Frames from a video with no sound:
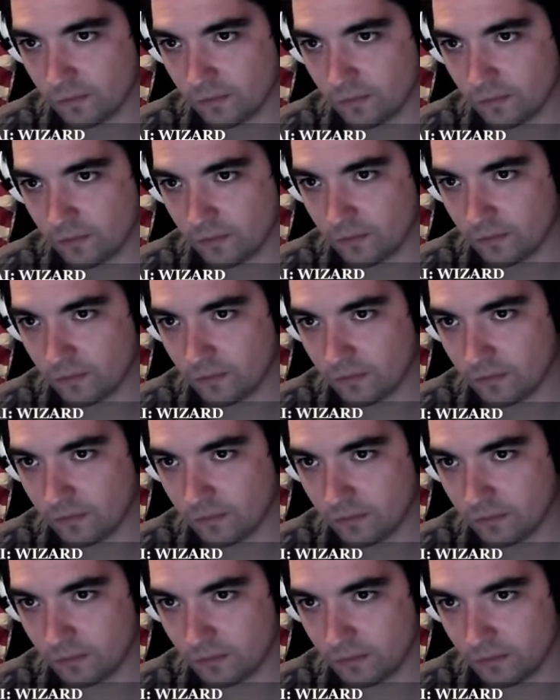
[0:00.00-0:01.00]

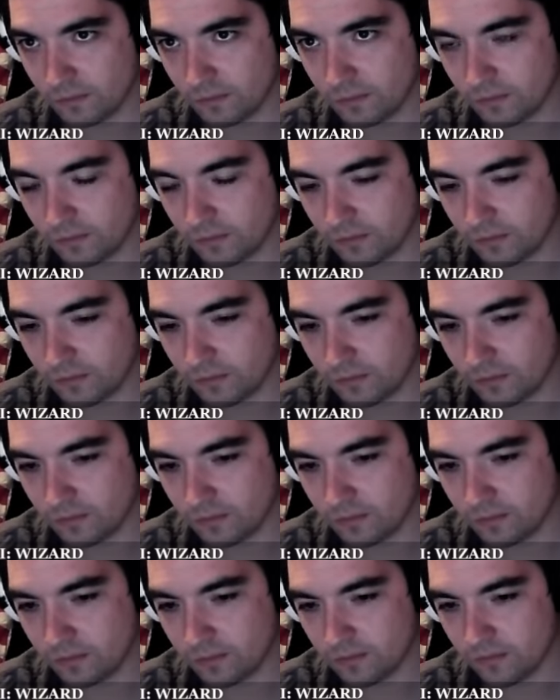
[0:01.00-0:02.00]

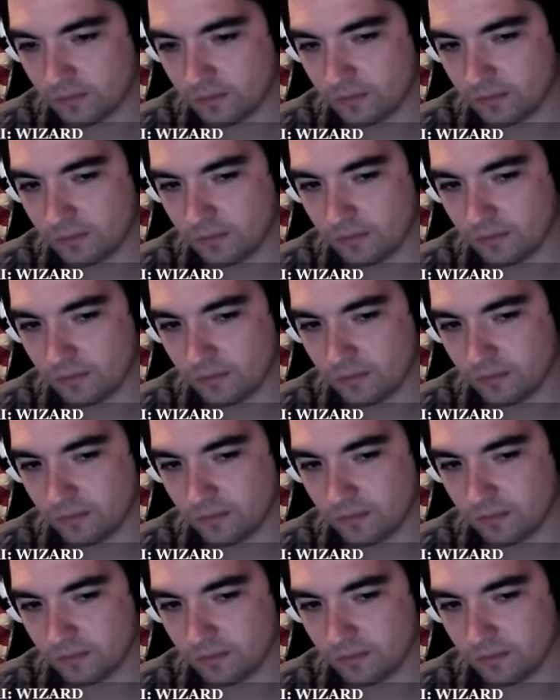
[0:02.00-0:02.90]
No words are spoken by the person on screen.